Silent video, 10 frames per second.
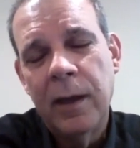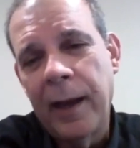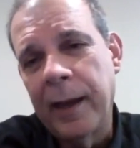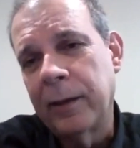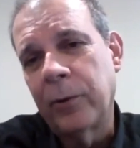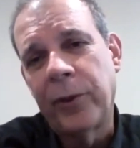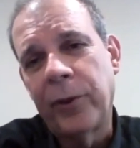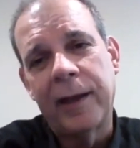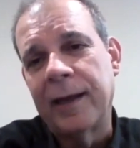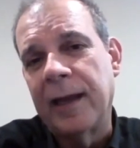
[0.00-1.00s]
or
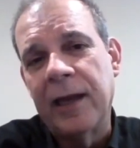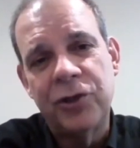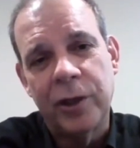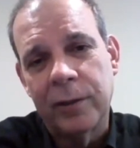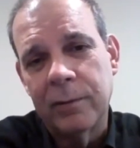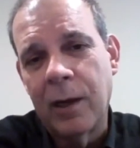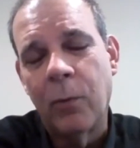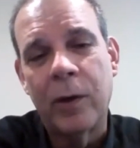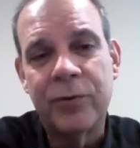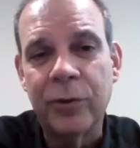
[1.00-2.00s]
they get itching.
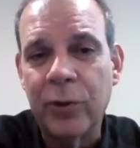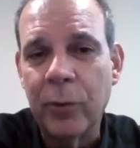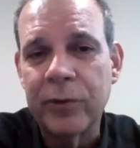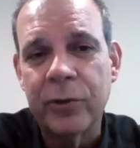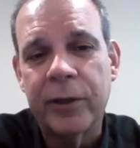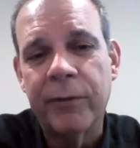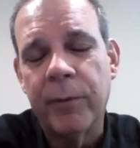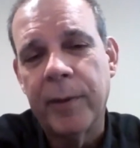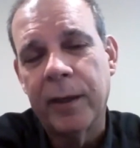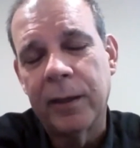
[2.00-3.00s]
And what you do is you give
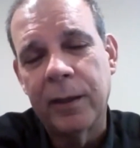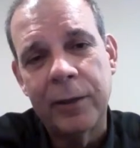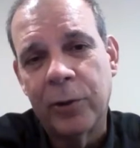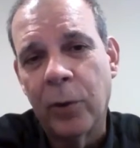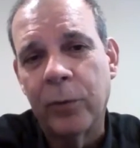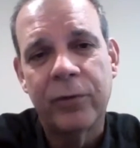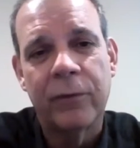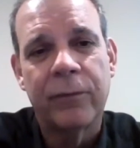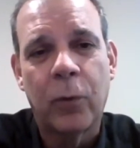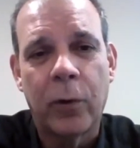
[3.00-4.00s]
them a dose
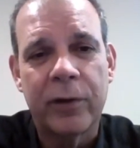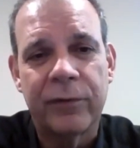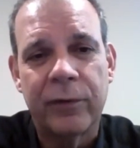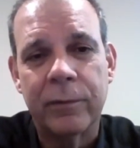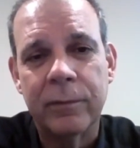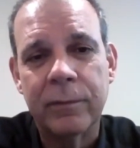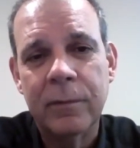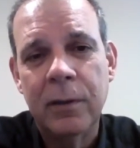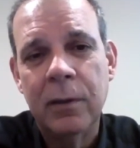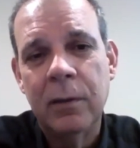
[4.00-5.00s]
of cortisone
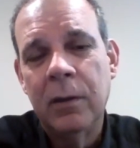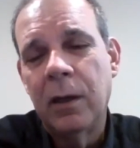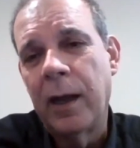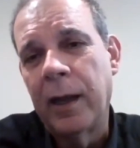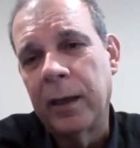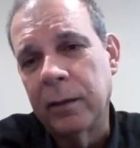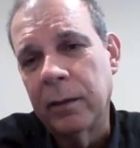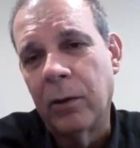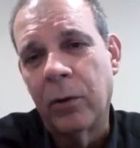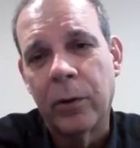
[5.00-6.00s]

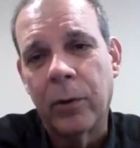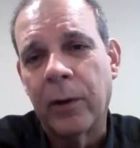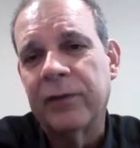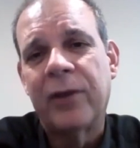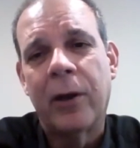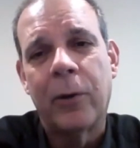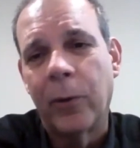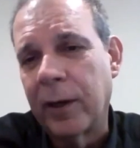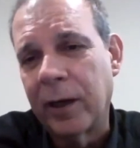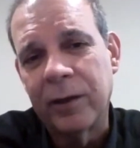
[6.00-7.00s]
and or a
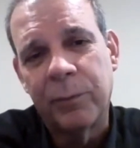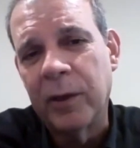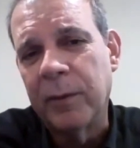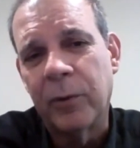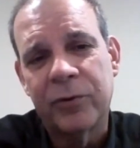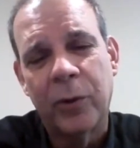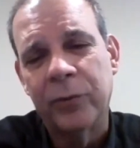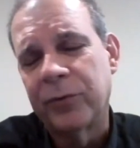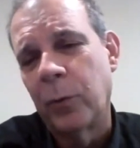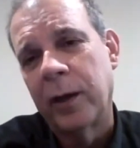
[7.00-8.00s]
steroid, and it pretty much
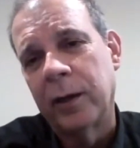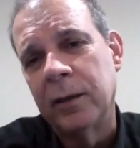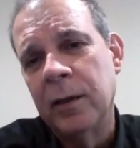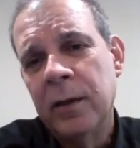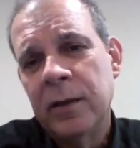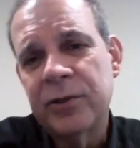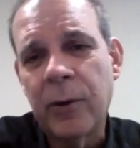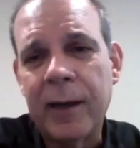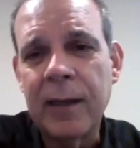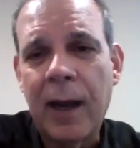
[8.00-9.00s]
goes away. So
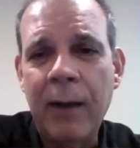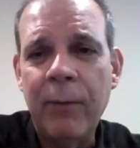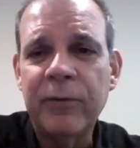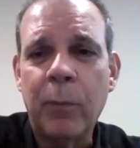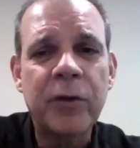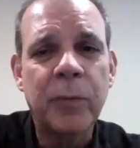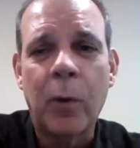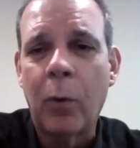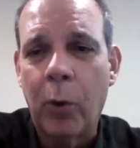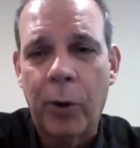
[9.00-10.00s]
I was much
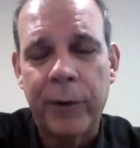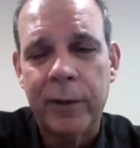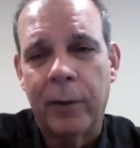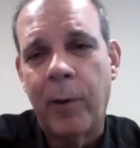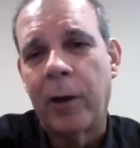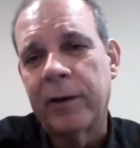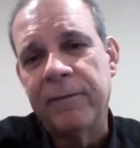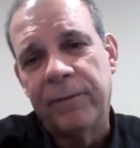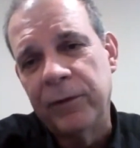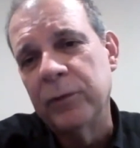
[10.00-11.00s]
more worried about
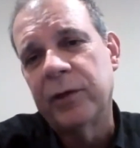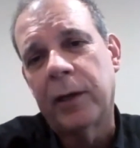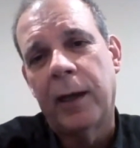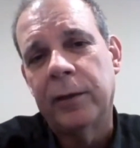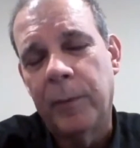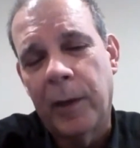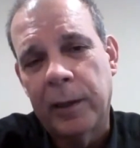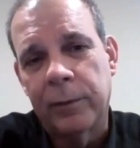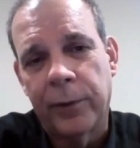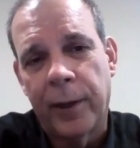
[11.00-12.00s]
infusing
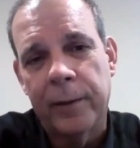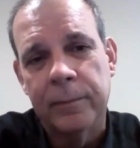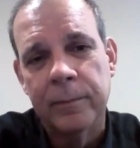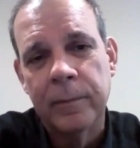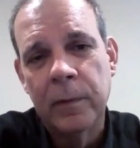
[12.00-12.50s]
antibody into them,